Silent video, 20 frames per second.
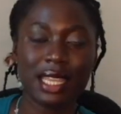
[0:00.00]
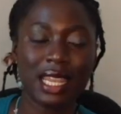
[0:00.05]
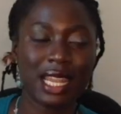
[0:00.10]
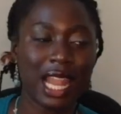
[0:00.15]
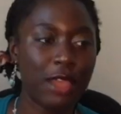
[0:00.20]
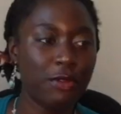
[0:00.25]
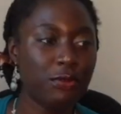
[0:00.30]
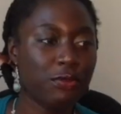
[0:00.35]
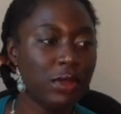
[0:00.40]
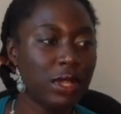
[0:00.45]
And
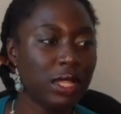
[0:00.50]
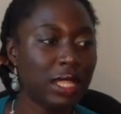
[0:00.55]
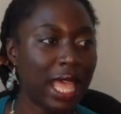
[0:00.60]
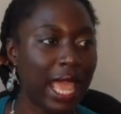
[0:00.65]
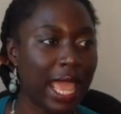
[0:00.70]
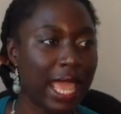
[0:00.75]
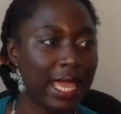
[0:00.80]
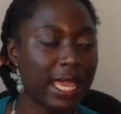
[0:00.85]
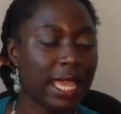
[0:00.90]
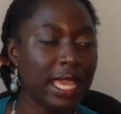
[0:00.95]
I feel
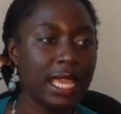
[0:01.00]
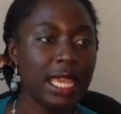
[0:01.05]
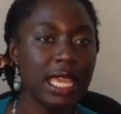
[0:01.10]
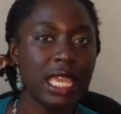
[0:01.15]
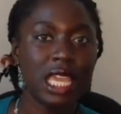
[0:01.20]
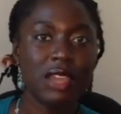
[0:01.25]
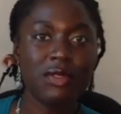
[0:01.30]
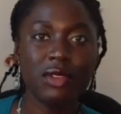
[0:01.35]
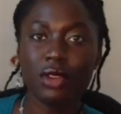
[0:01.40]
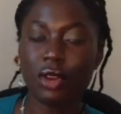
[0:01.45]
like,
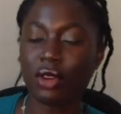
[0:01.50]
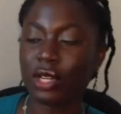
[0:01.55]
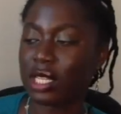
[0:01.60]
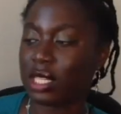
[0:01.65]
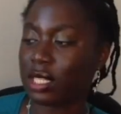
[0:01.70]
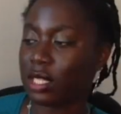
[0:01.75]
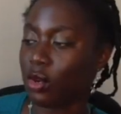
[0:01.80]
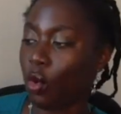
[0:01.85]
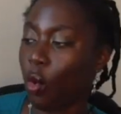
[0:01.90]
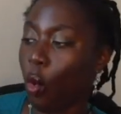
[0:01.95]
even though this
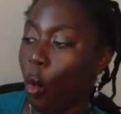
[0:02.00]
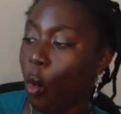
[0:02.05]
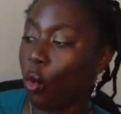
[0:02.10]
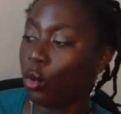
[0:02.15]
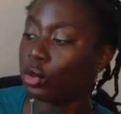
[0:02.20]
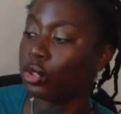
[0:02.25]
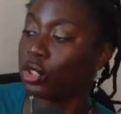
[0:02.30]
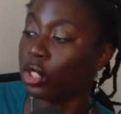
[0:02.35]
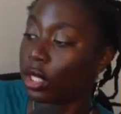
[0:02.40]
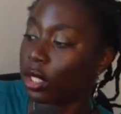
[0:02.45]
is an
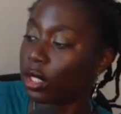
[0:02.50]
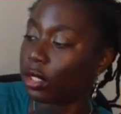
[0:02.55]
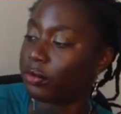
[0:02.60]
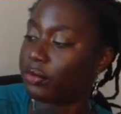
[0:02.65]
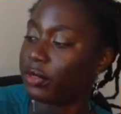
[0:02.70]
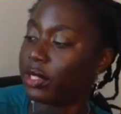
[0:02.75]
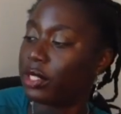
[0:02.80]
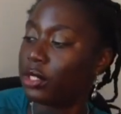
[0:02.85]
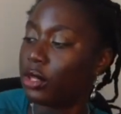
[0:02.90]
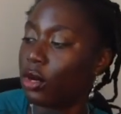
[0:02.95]
older
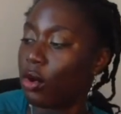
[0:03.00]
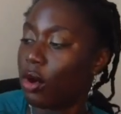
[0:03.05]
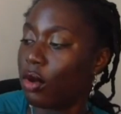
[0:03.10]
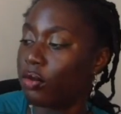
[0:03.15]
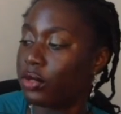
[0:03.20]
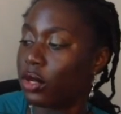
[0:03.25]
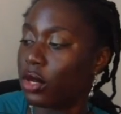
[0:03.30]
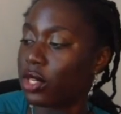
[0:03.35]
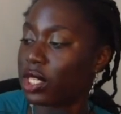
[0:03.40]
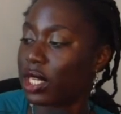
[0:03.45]
video of
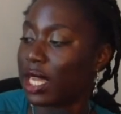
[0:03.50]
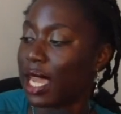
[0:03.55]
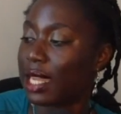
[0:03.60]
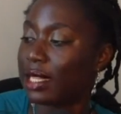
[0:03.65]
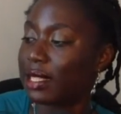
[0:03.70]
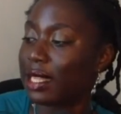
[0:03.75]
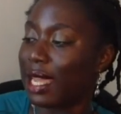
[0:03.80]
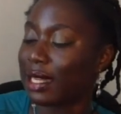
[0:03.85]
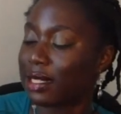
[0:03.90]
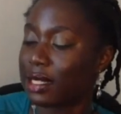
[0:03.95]
Doja
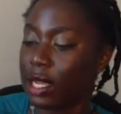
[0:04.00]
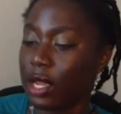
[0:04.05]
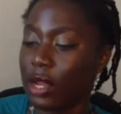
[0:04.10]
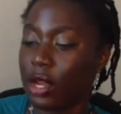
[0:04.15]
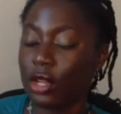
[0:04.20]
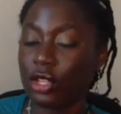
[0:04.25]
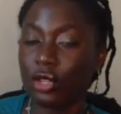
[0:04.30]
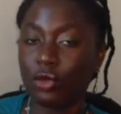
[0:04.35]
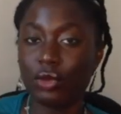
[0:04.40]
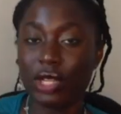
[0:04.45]
Cat that
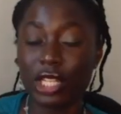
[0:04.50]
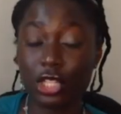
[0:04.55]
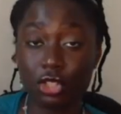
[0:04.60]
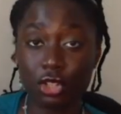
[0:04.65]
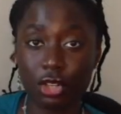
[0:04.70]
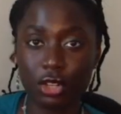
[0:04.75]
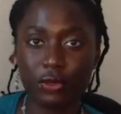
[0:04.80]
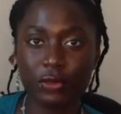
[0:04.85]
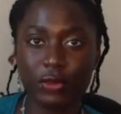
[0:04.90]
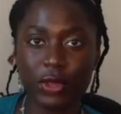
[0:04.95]

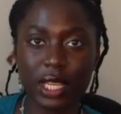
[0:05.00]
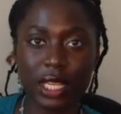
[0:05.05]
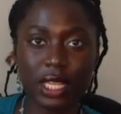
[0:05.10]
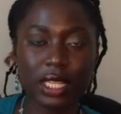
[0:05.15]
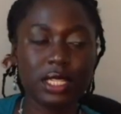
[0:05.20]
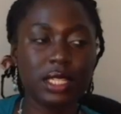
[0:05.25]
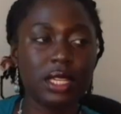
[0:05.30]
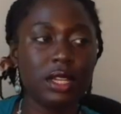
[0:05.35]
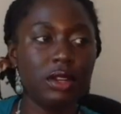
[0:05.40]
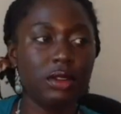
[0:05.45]

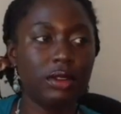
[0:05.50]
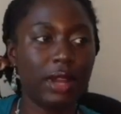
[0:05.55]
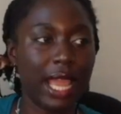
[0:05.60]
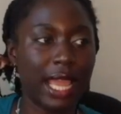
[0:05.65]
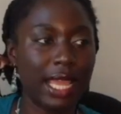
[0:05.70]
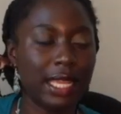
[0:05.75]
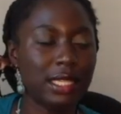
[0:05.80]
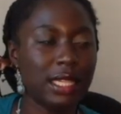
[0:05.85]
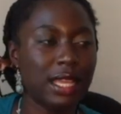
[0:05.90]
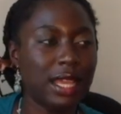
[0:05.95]
resurfaced, right?